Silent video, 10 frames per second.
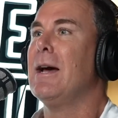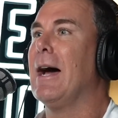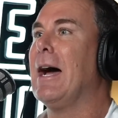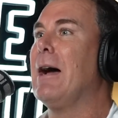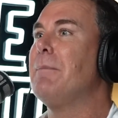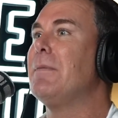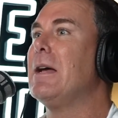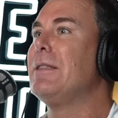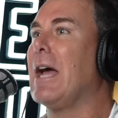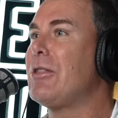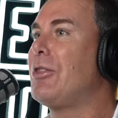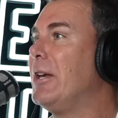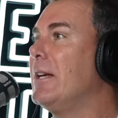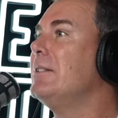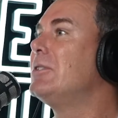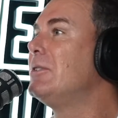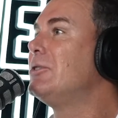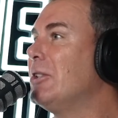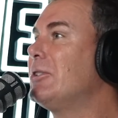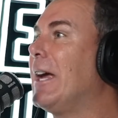And the other thing is
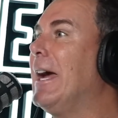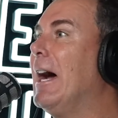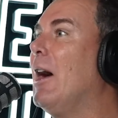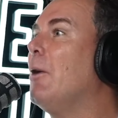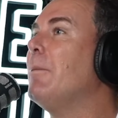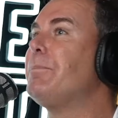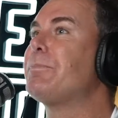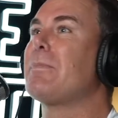just how